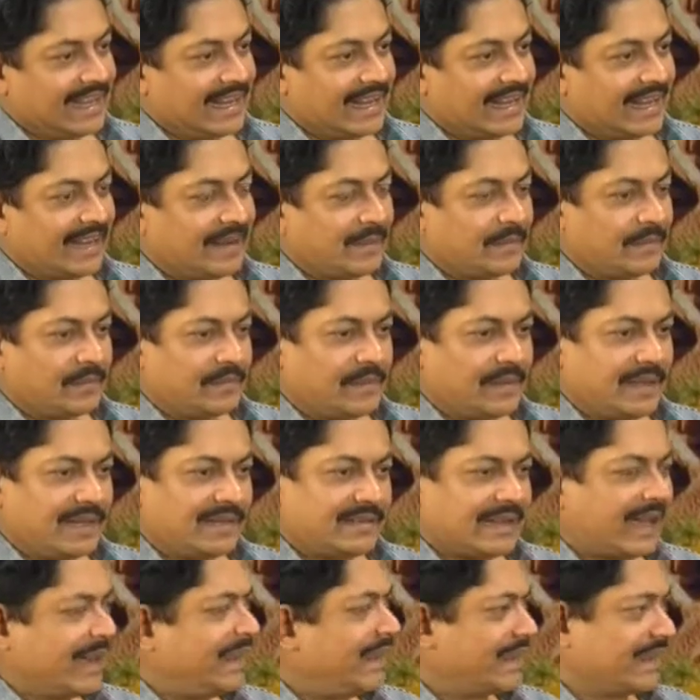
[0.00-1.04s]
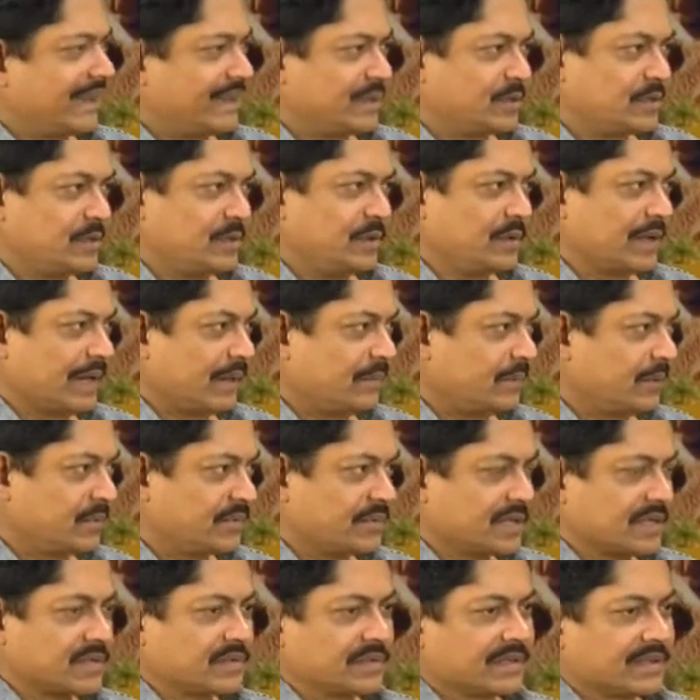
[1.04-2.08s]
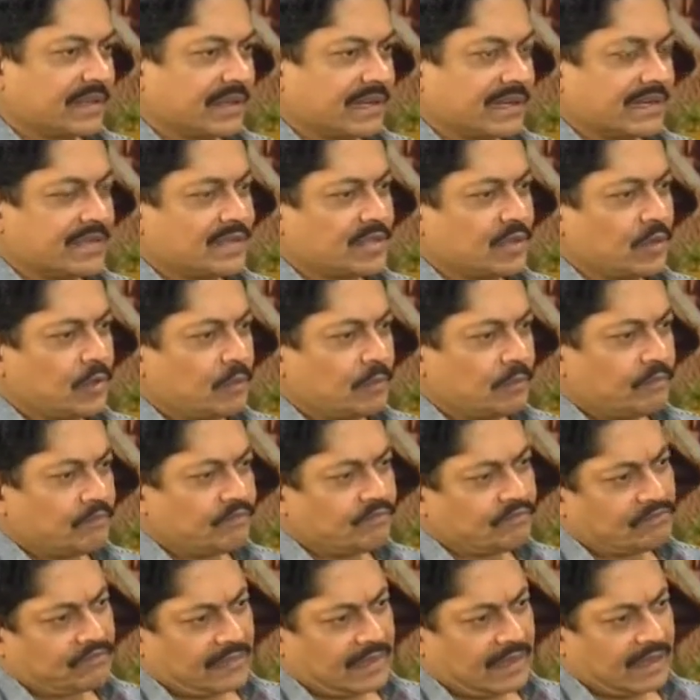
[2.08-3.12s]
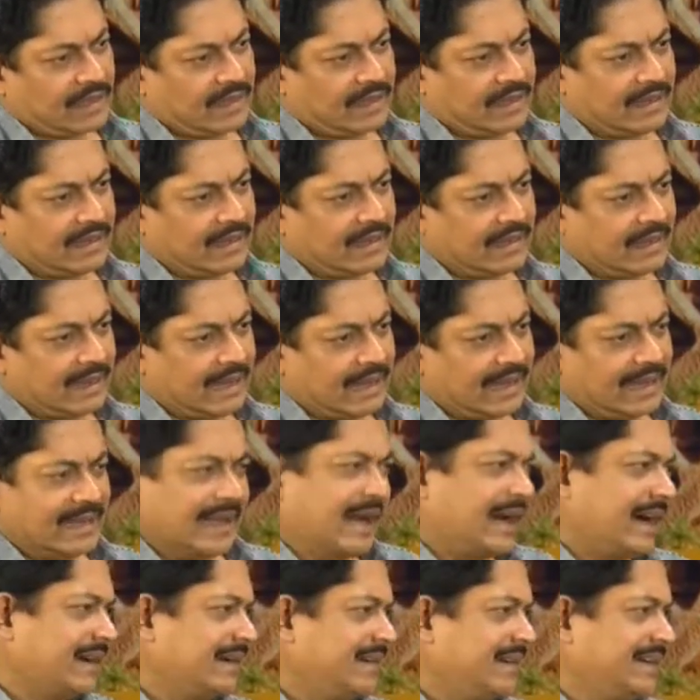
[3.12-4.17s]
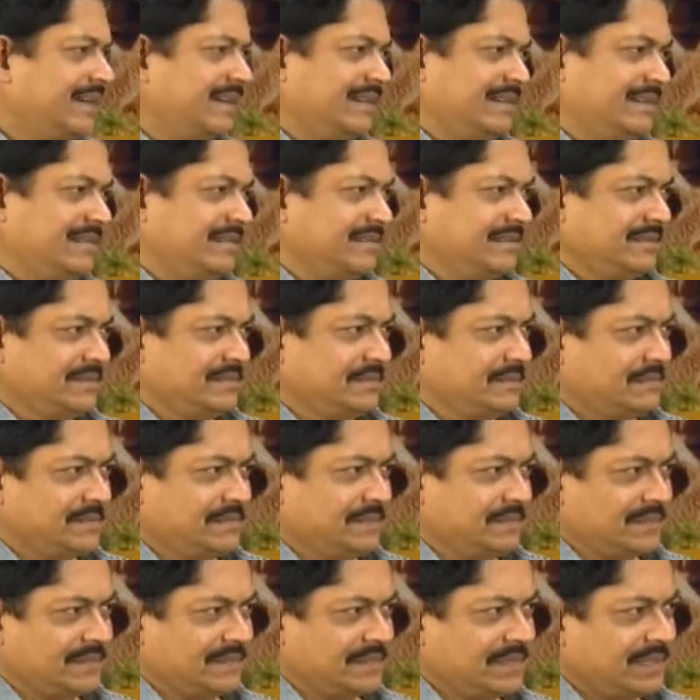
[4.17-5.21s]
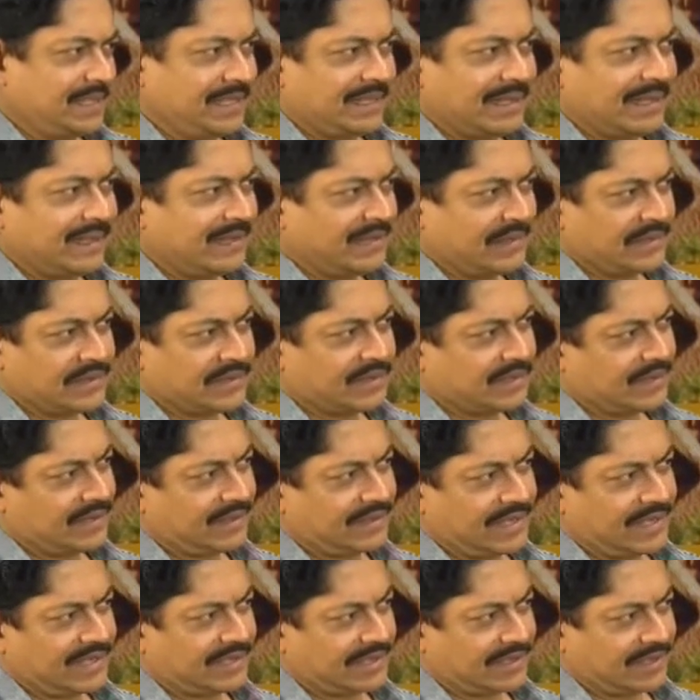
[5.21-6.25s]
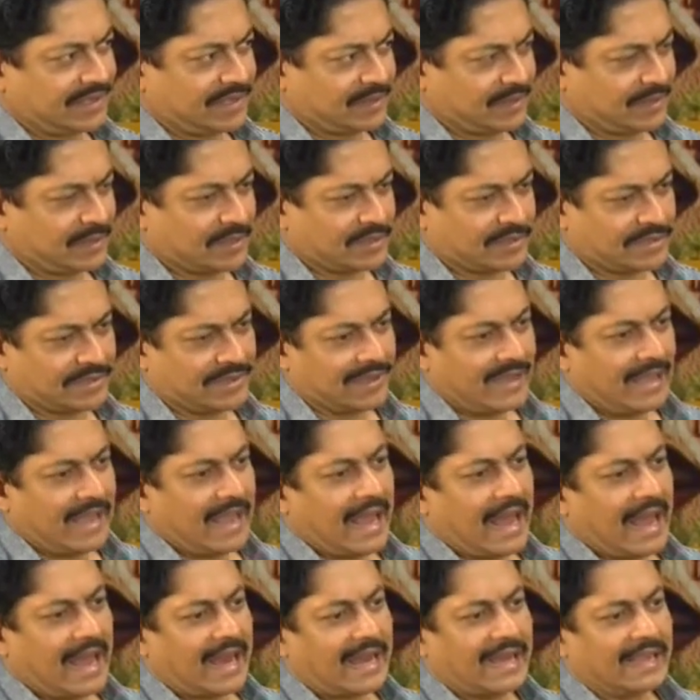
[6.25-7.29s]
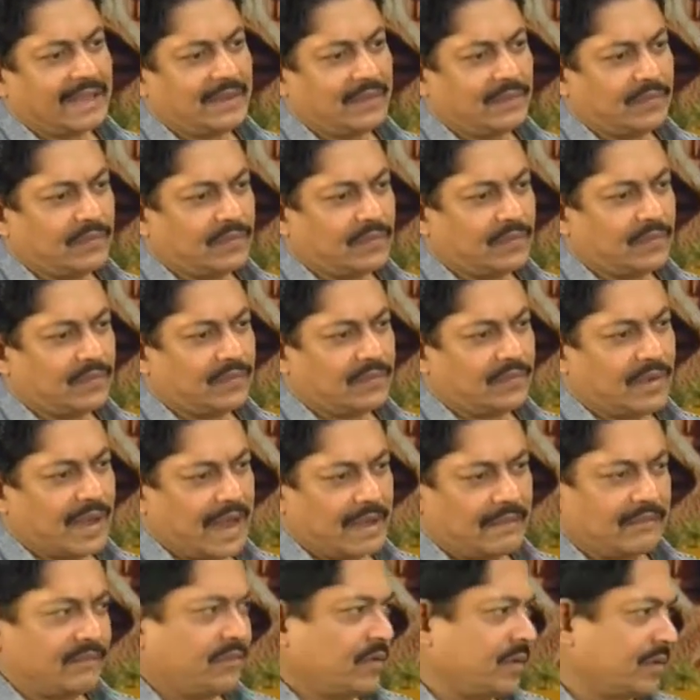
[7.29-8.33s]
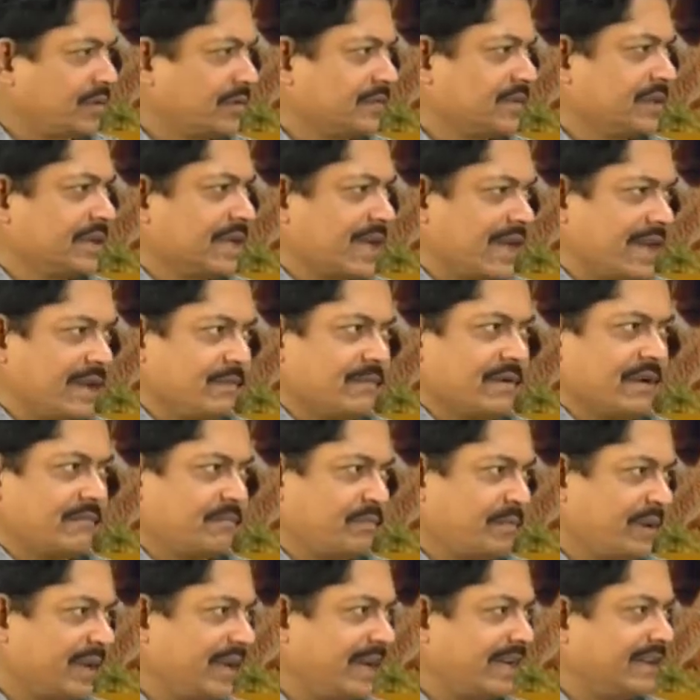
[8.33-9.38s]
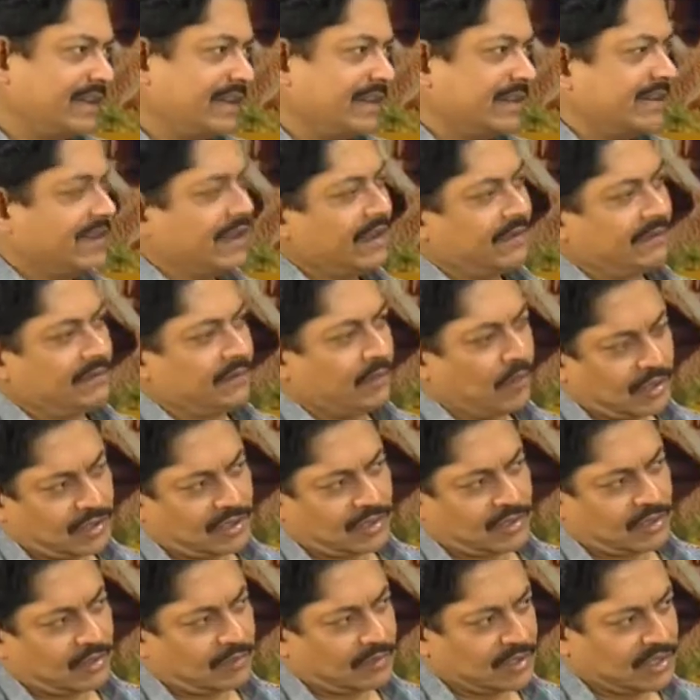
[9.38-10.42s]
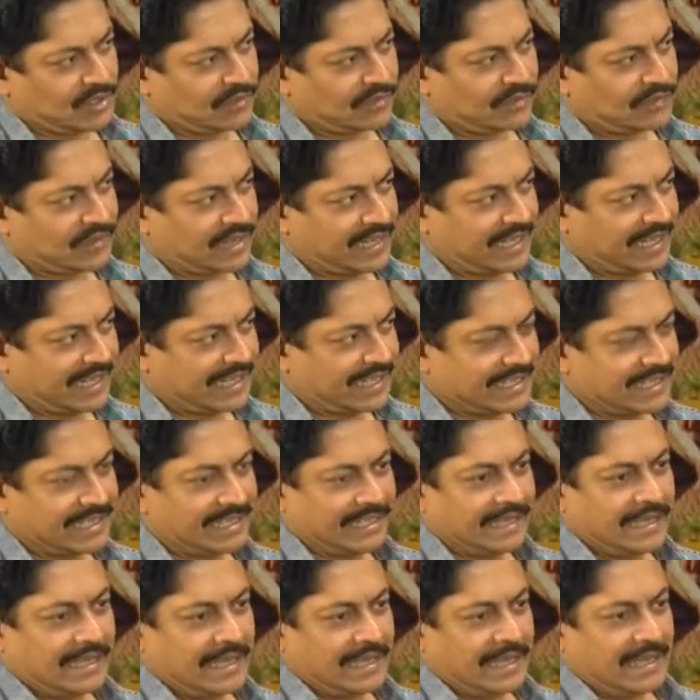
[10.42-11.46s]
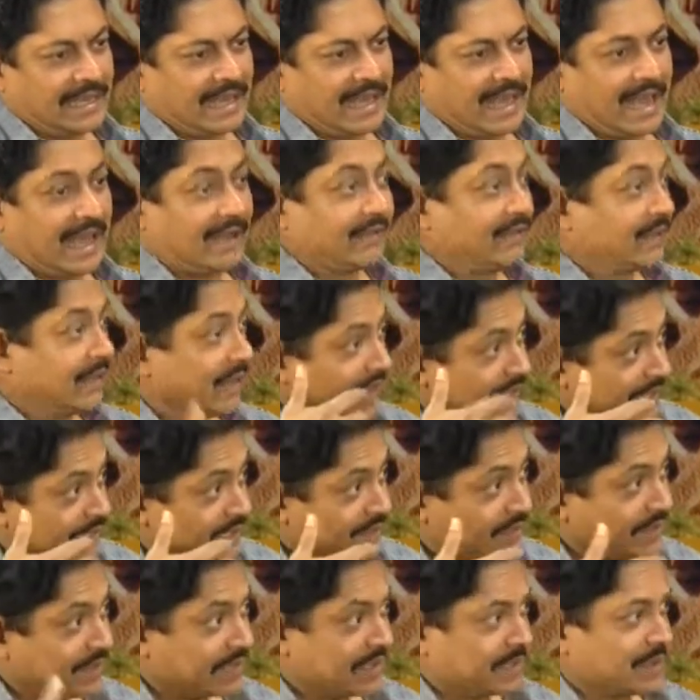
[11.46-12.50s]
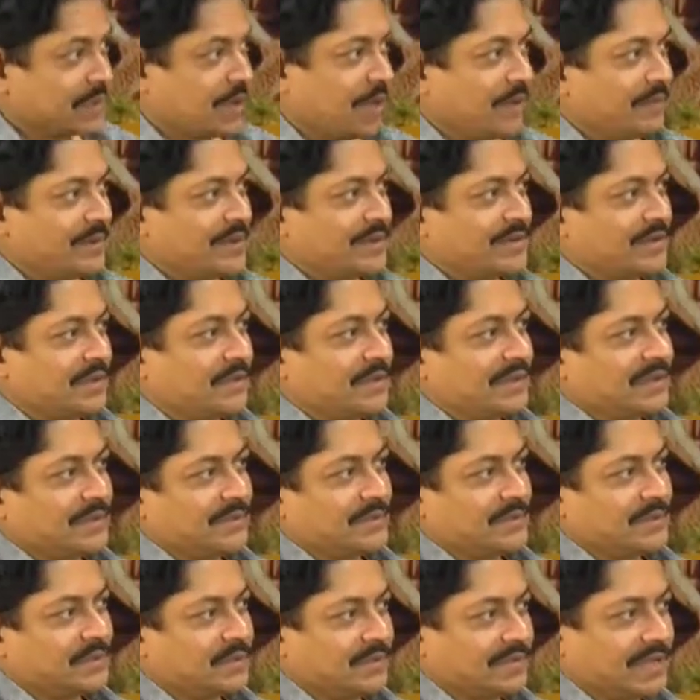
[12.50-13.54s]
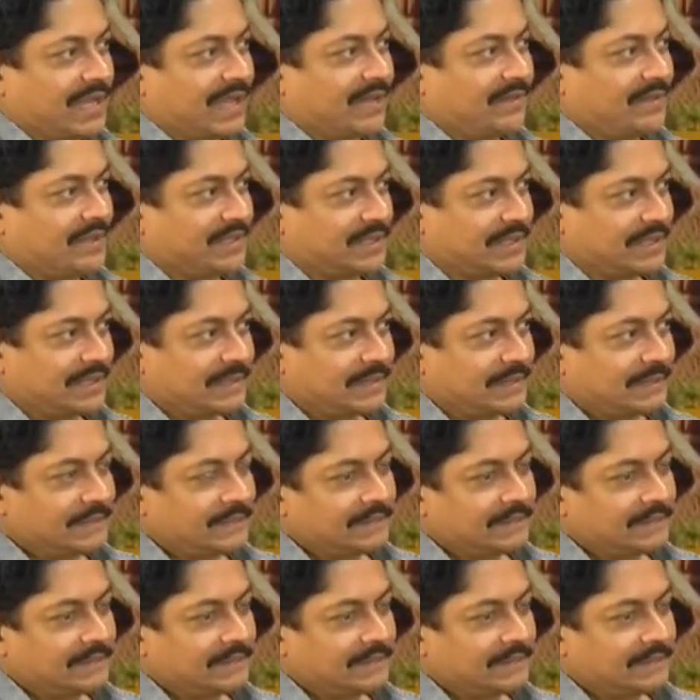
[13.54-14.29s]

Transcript: Uh, it's I, like I told you, I'm obsessed with cricket. So uh, I hardly did any research because I I'm fond of the game. I've played it. I've watched so much of cricket. I've heard cricket commentary when there was no television.